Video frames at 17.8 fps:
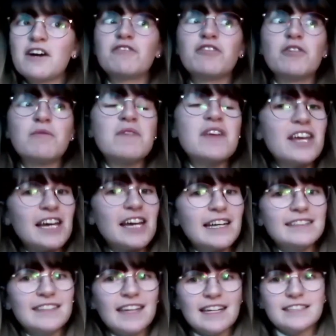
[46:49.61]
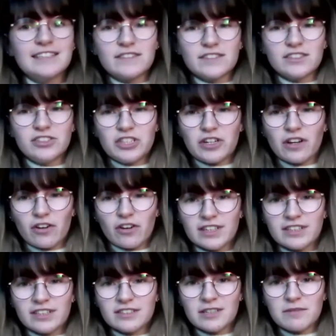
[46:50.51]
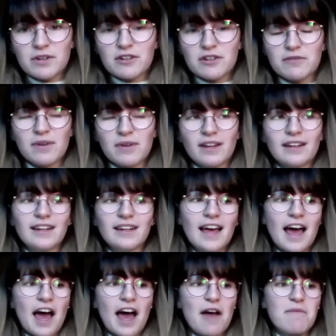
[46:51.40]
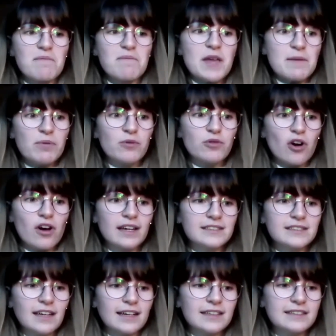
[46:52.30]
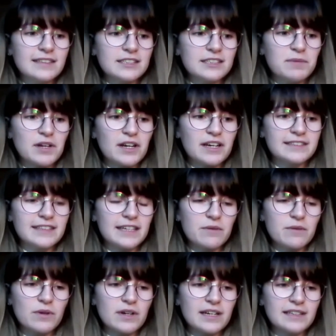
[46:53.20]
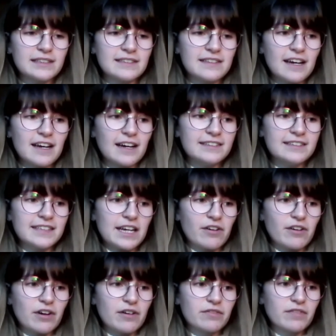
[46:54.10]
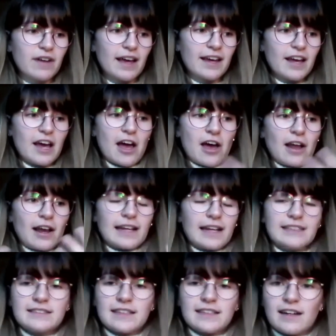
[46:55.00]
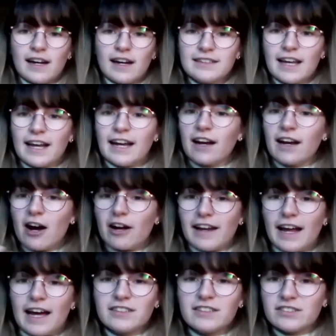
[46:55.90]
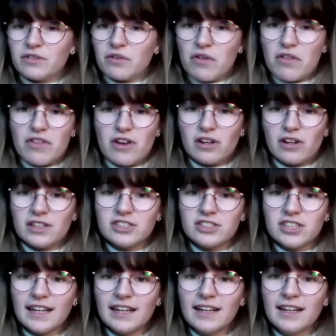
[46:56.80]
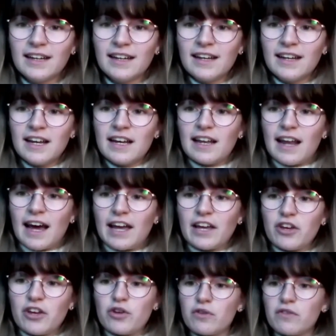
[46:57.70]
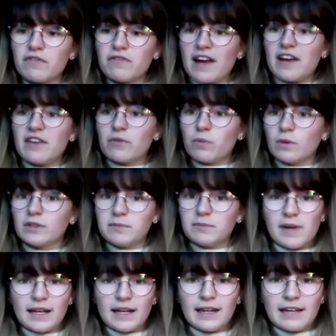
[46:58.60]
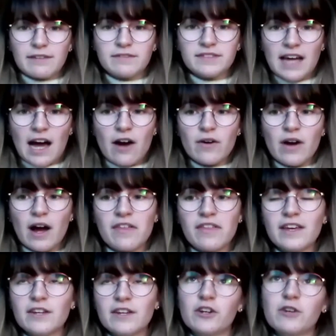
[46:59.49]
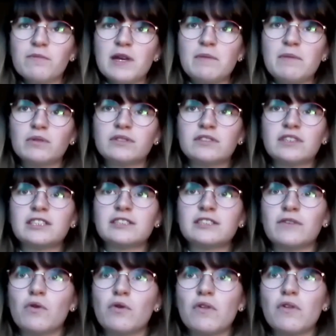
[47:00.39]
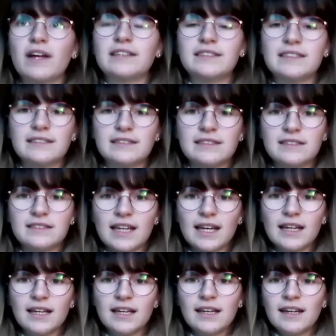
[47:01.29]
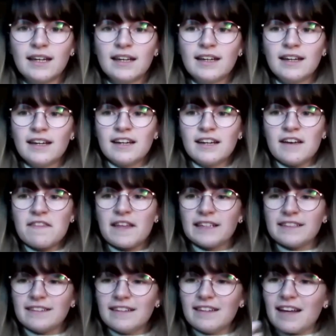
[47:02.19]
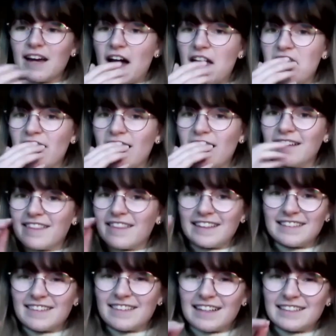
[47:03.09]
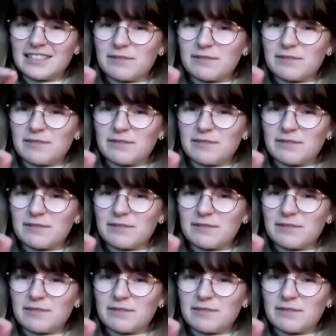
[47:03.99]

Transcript: from the early days of the student Christian movement, um, people got excited because it was the idea of like a holistic incarnational theology. Like your faith was being lived out. I think young people search for authenticity. They, I think they, they